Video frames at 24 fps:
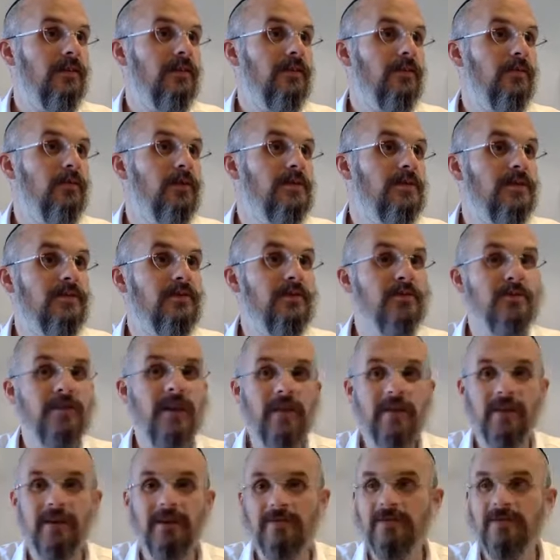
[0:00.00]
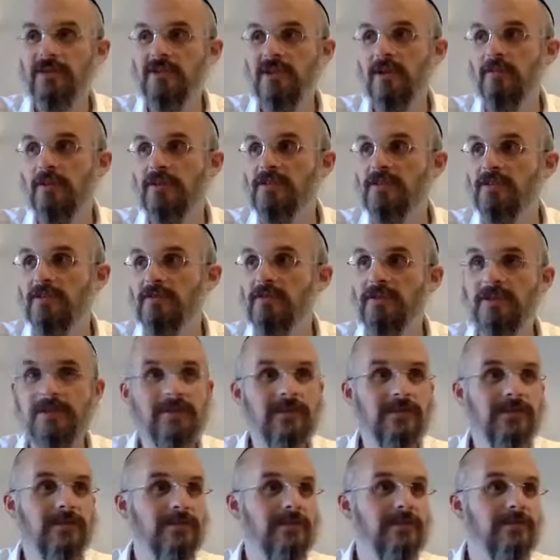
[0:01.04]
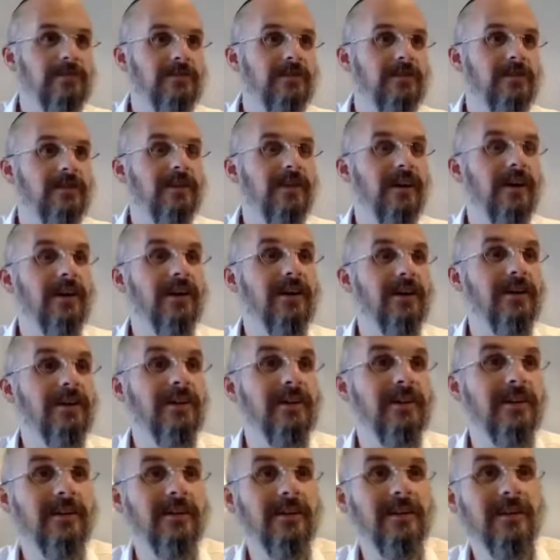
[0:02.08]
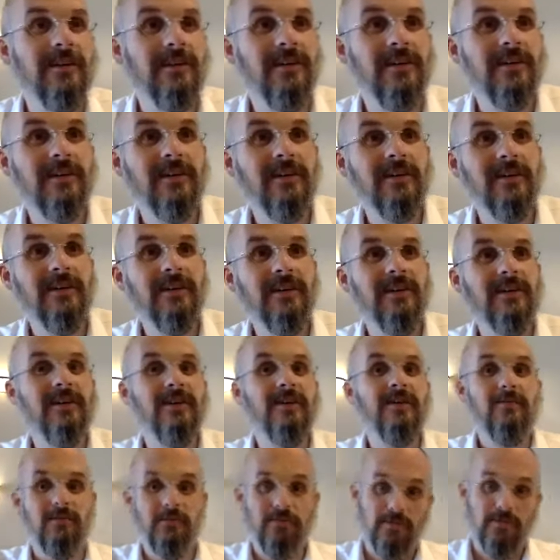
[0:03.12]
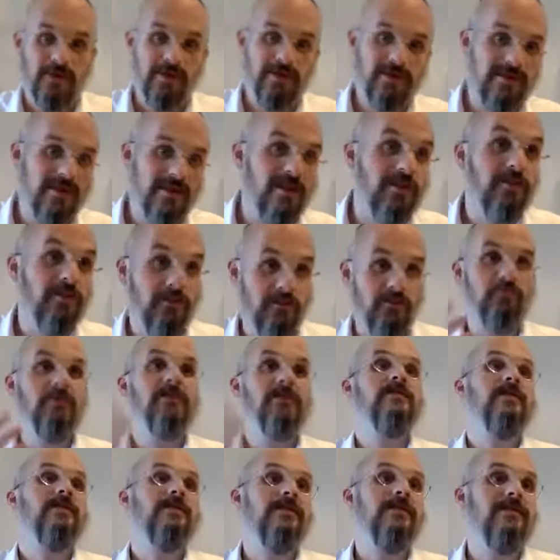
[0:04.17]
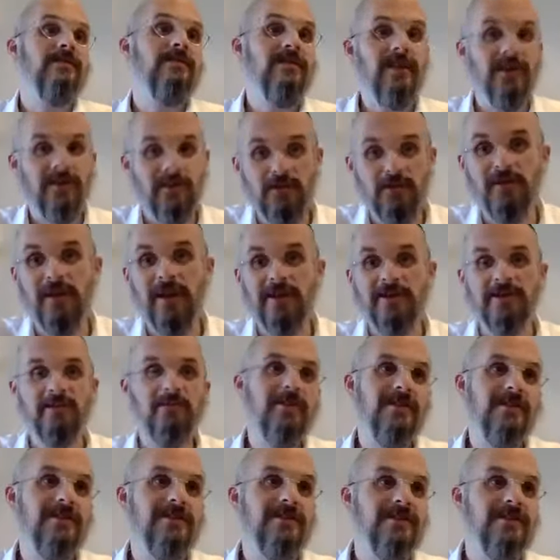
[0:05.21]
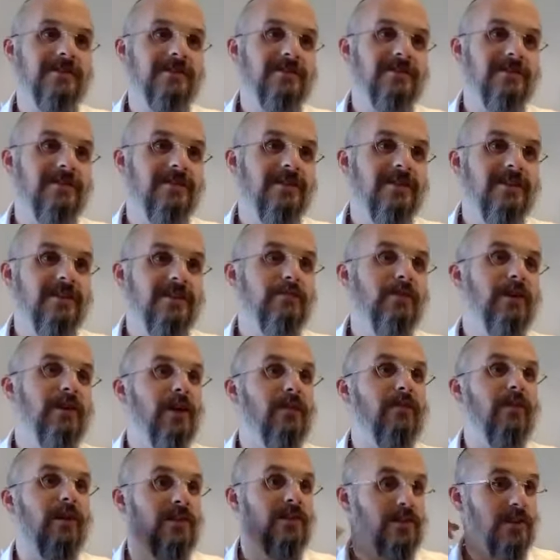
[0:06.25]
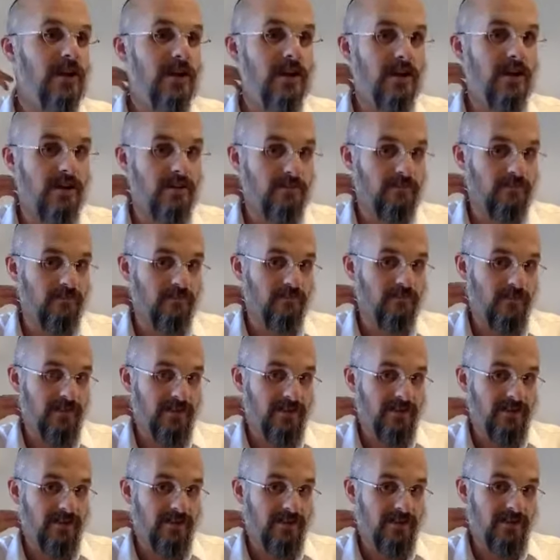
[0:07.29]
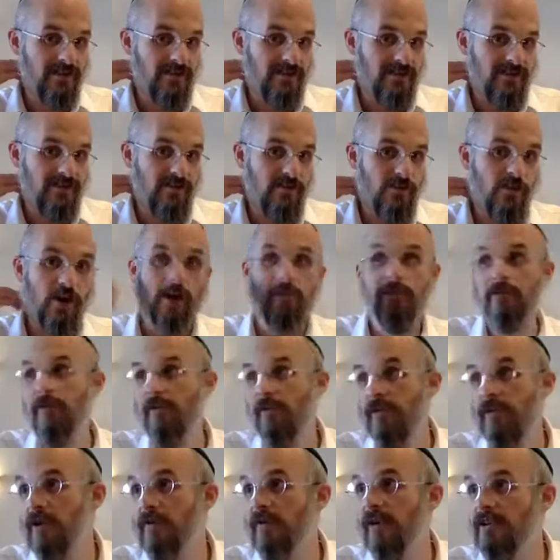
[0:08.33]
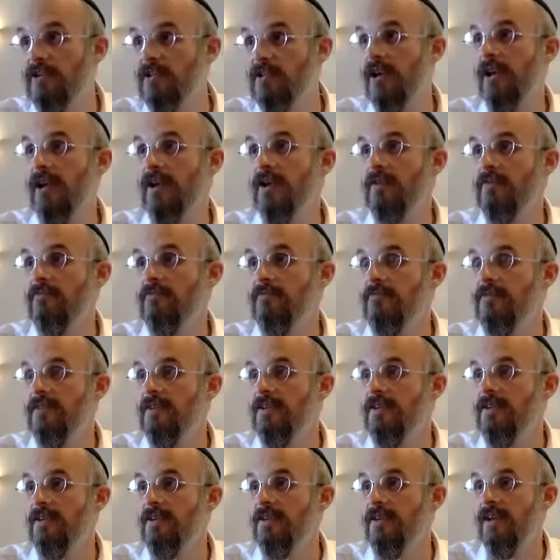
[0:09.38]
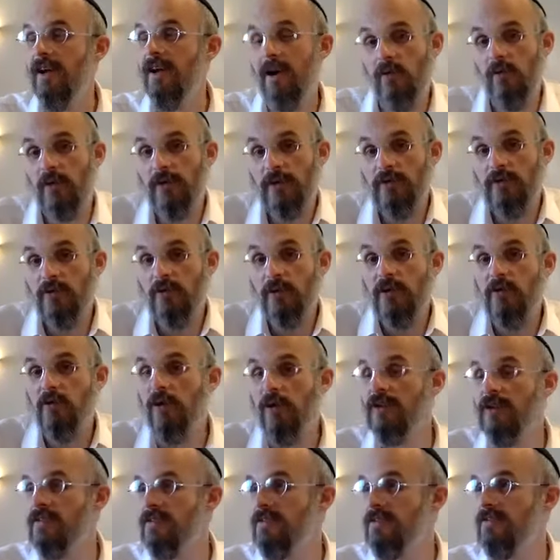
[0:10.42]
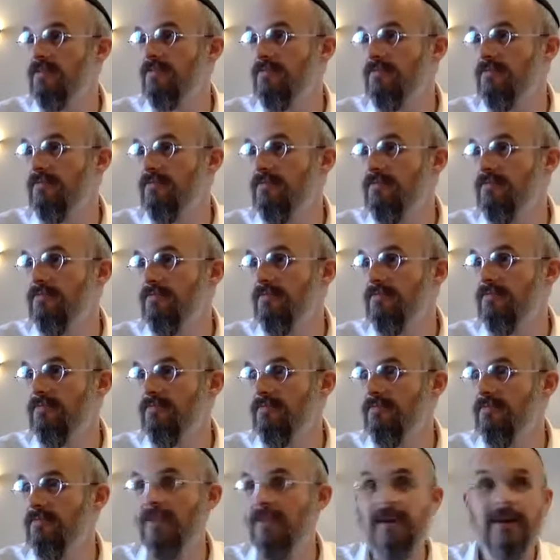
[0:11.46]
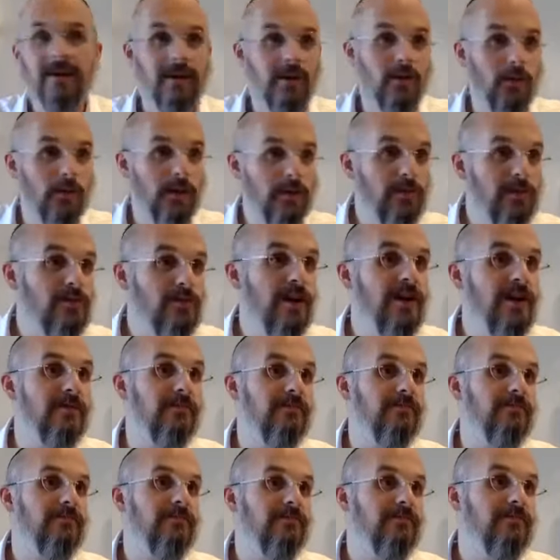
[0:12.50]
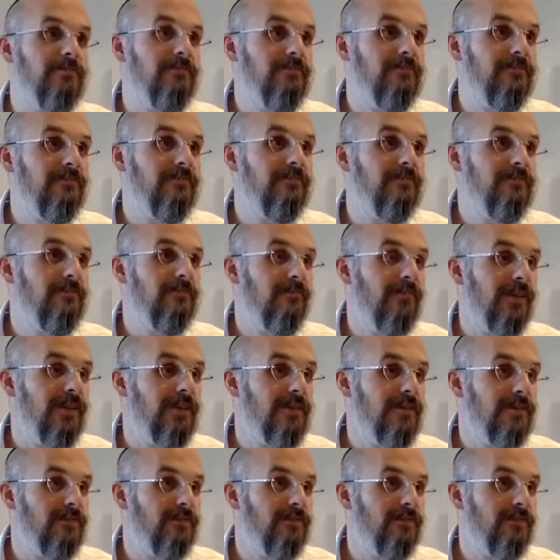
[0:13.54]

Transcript: What does it do now that it loves Hashem? What does it do with it? Huh? Praise it. Do mitzvot. You have to do not Hashem wants. If I love Hashem, or I'm in fear of Hashem, I want to do what He wants, and I don't want to betray Him. Right?